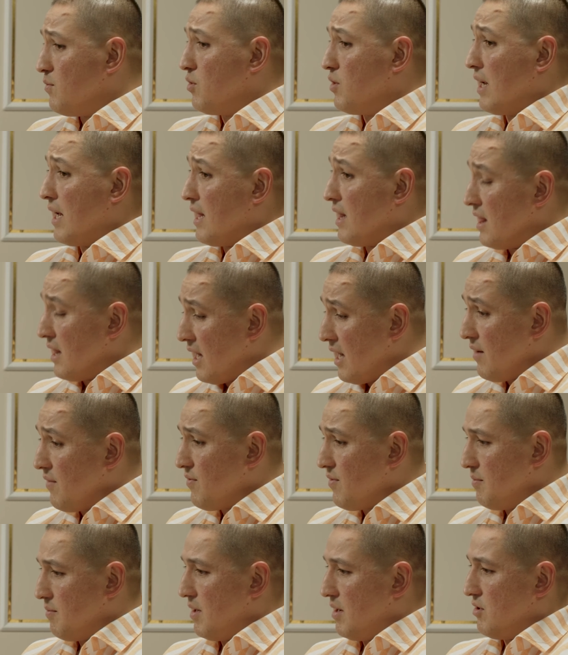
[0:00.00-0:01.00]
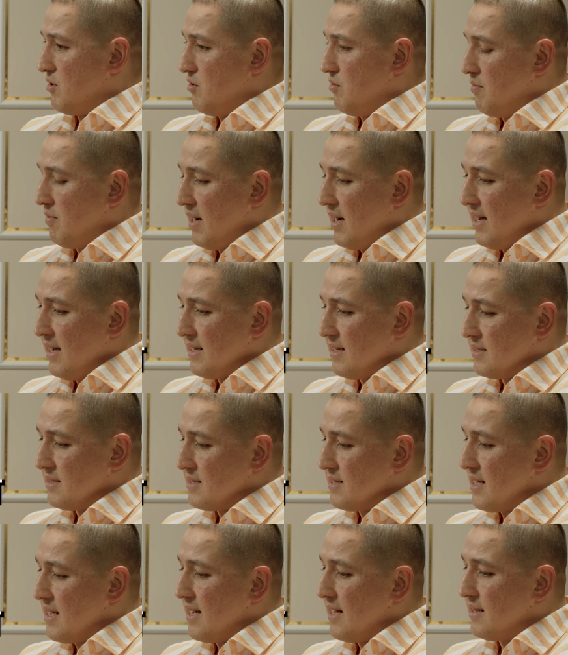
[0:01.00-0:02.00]
What I love about Dubai is
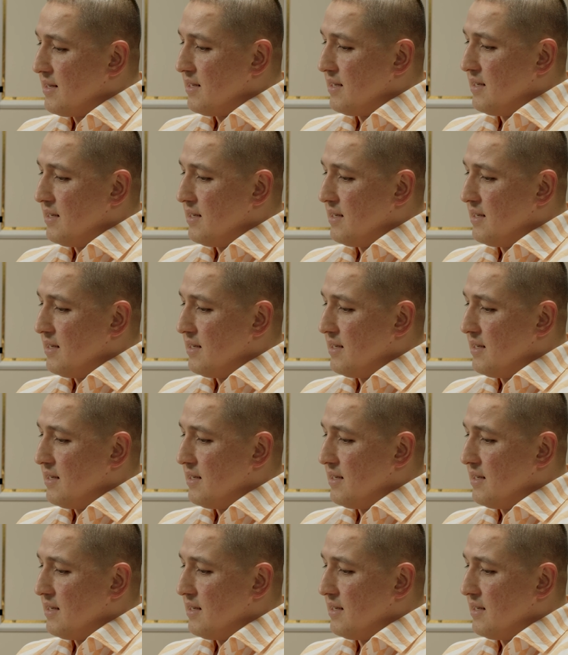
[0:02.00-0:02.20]
that